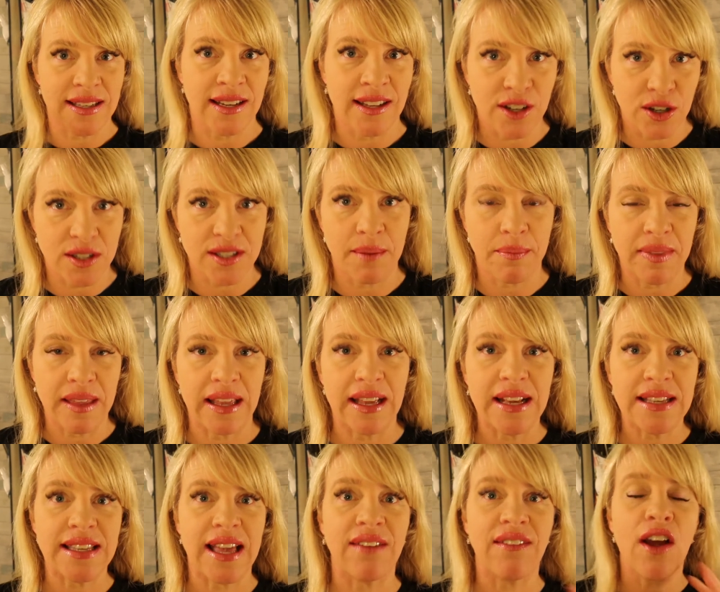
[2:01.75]
in it or something,
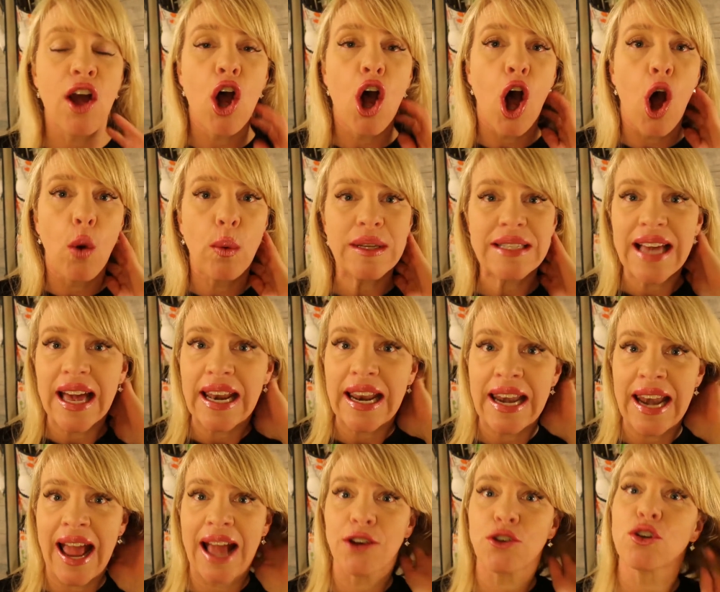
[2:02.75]
because I've always had
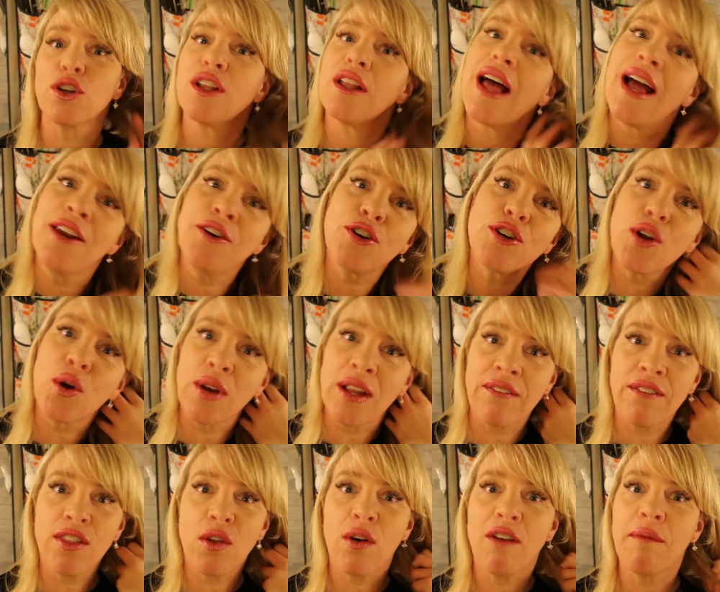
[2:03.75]
a natural undertone.
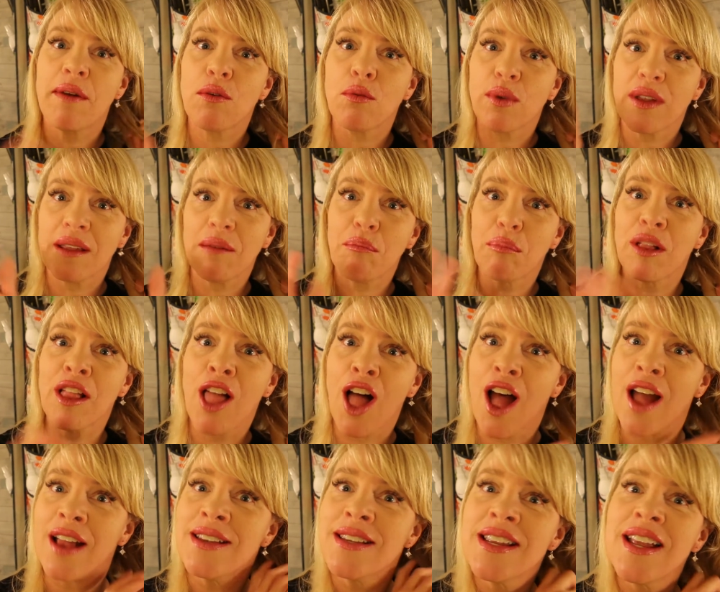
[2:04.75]
Even though I've been really
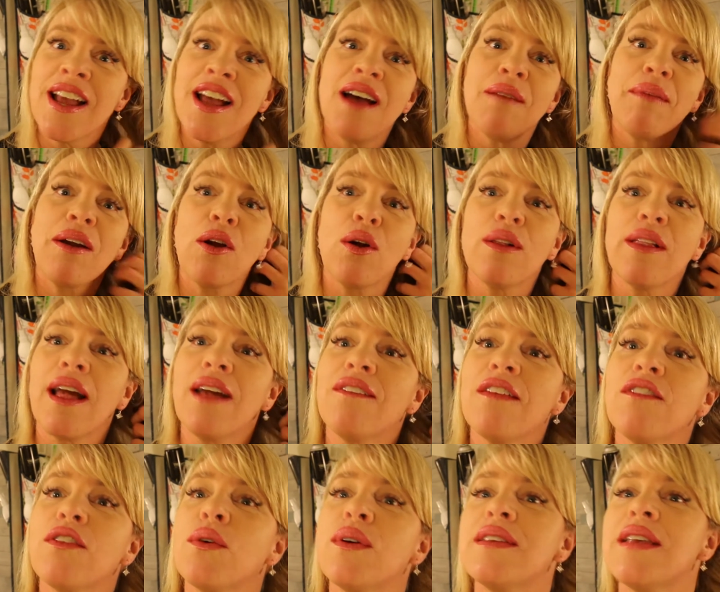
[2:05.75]
blonde my whole life,
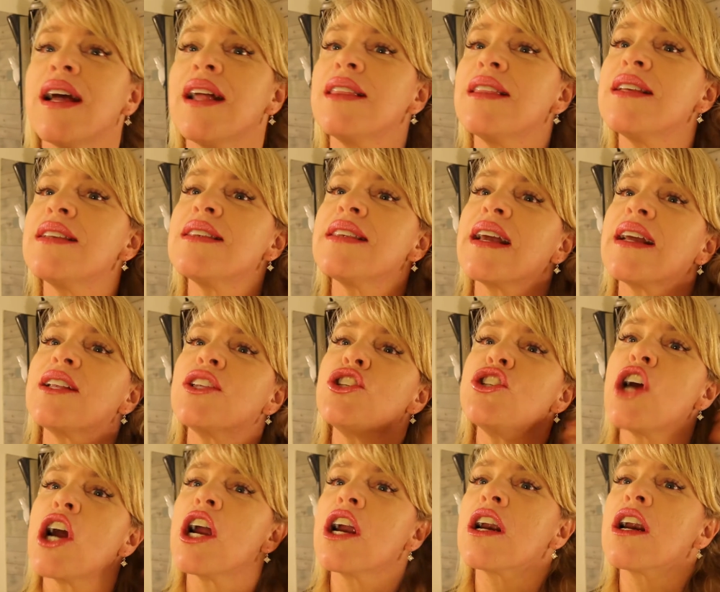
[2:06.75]
I've always had this like
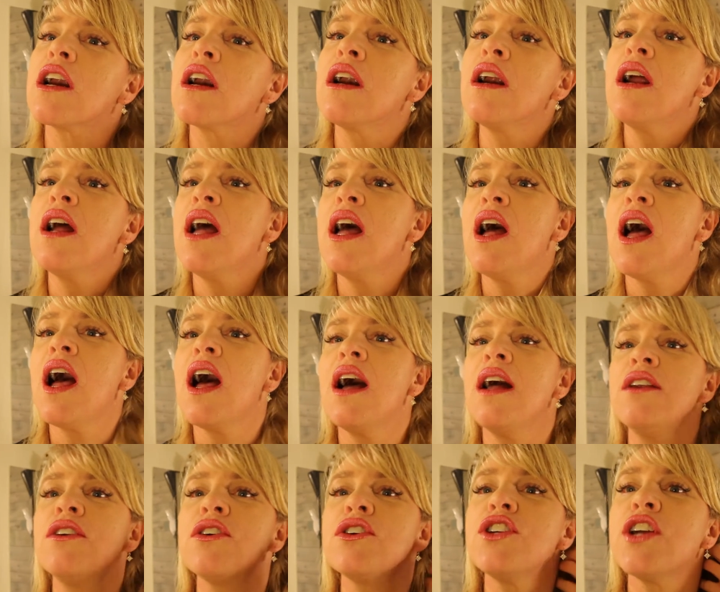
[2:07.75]
darker
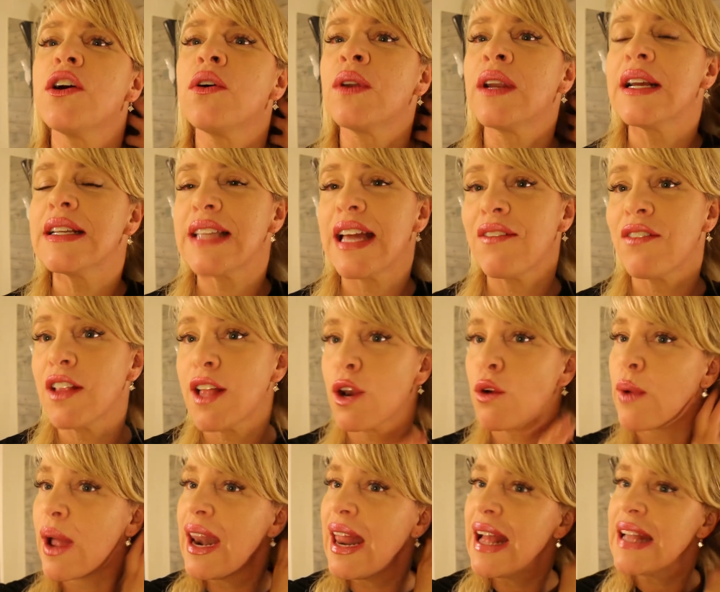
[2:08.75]
undertone because I have a lot
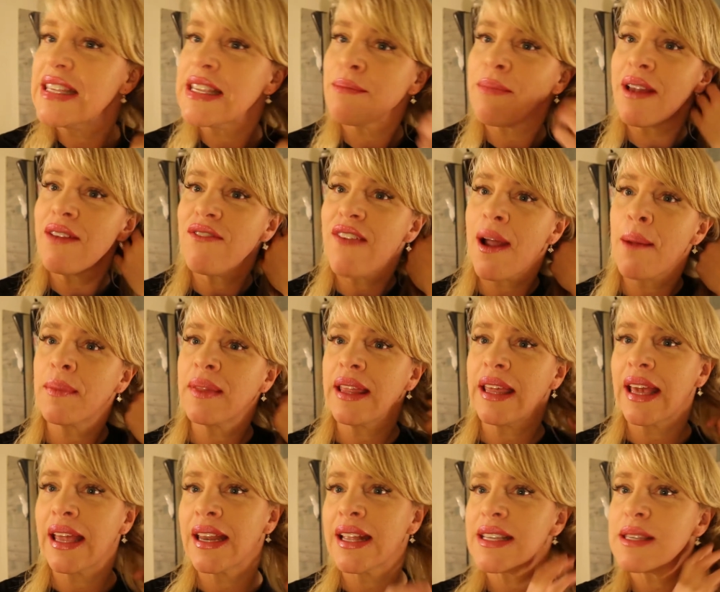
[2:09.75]
of redheads in my
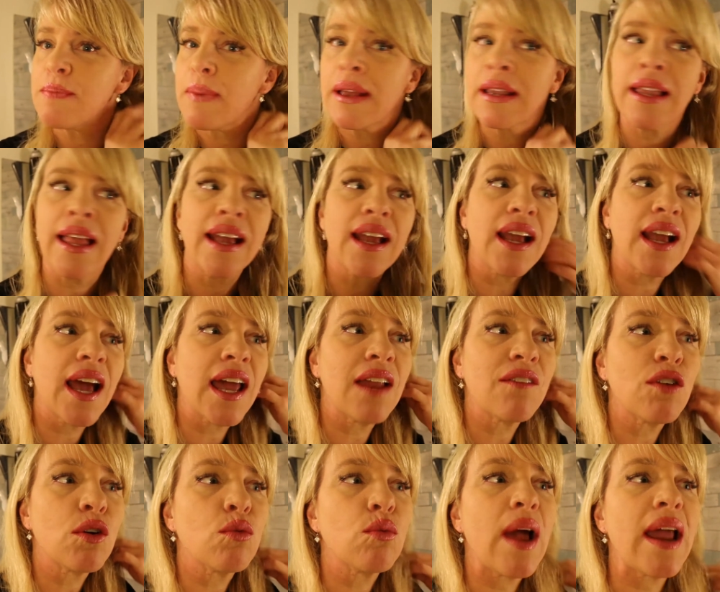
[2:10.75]
family, and it's been like a kind
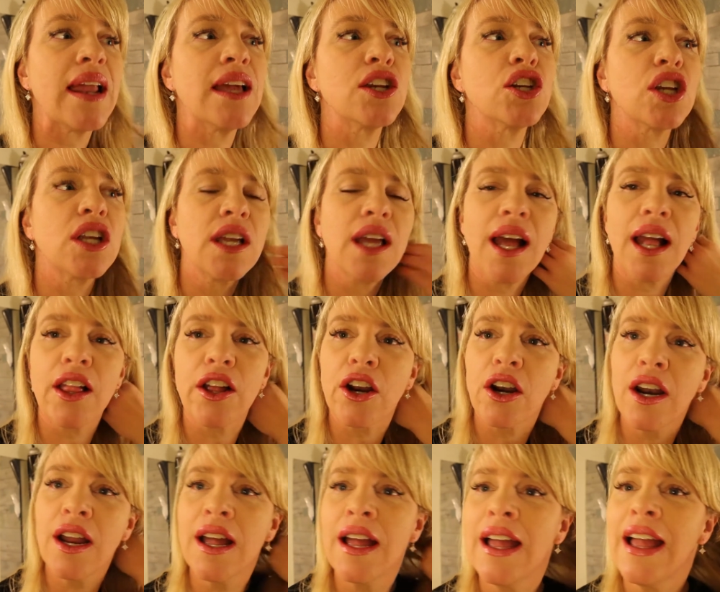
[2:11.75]
of a reddish color.